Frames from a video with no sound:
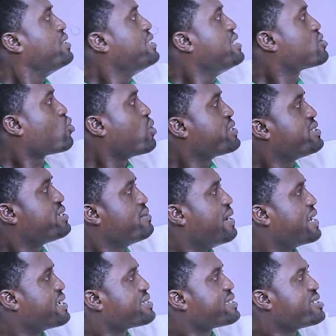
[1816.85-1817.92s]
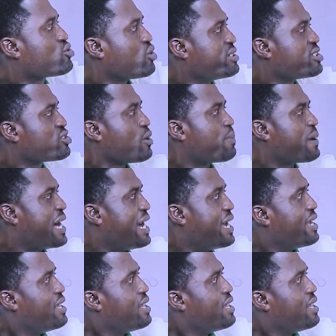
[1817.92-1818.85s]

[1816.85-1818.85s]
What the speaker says: This is quantity demand, this is quantity supply.